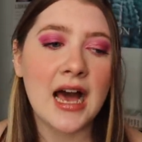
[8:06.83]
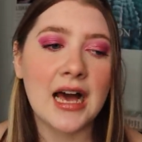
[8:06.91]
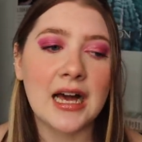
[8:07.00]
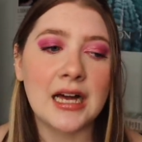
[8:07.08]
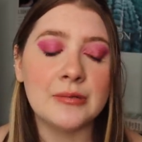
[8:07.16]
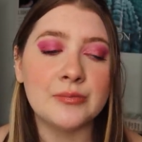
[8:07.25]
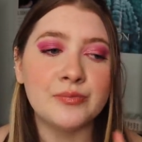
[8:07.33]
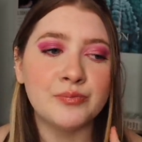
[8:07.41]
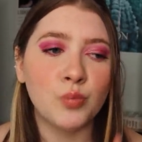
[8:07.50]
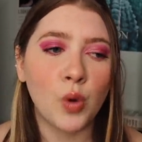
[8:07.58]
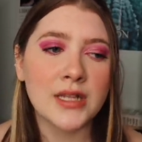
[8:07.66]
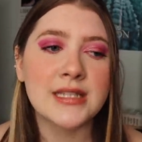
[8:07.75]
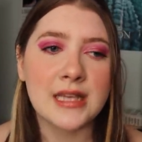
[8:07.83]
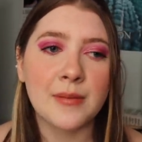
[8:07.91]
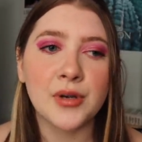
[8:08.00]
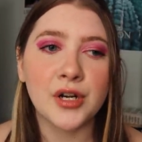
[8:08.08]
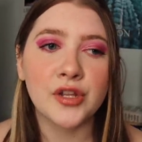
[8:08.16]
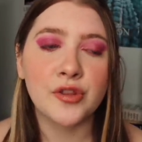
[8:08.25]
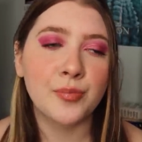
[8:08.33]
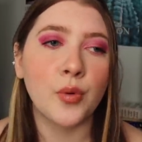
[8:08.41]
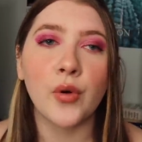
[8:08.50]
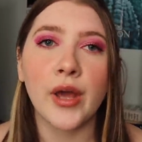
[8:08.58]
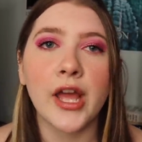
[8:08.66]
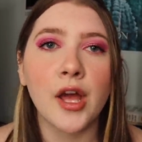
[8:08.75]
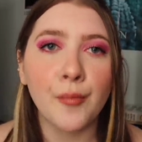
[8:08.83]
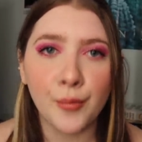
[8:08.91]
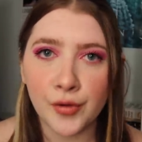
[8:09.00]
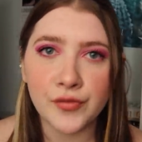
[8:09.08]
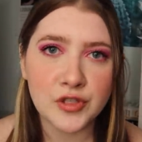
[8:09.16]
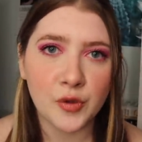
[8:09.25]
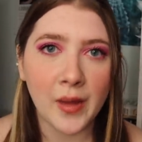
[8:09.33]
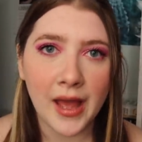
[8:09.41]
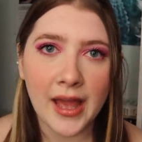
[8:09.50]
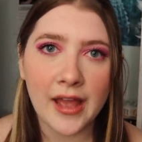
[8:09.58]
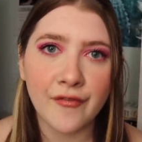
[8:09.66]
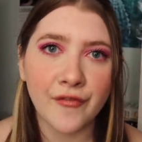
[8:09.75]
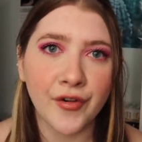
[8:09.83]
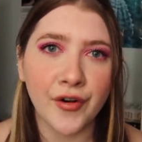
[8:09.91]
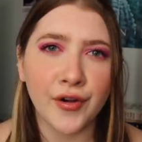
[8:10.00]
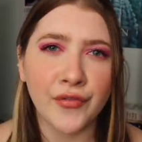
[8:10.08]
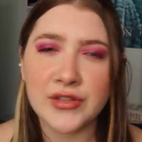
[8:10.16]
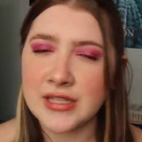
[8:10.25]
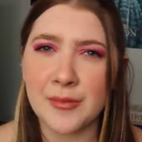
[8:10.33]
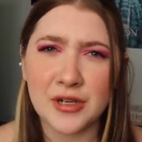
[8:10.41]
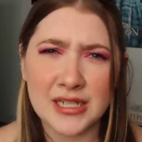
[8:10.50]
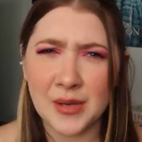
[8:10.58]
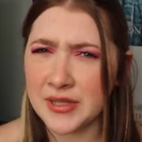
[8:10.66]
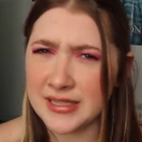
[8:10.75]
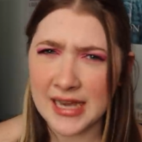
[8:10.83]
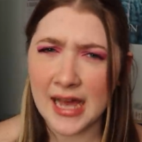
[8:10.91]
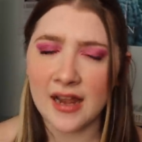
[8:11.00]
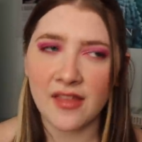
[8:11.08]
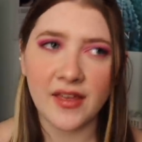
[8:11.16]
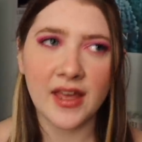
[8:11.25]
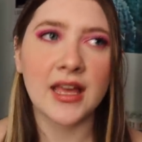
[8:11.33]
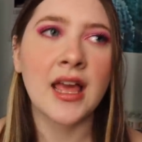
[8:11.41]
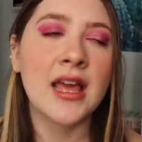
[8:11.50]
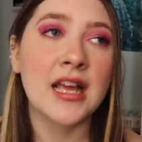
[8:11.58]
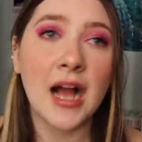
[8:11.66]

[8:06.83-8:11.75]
Um, one summer, the boy moves away for the summer to stay with his dad, I think.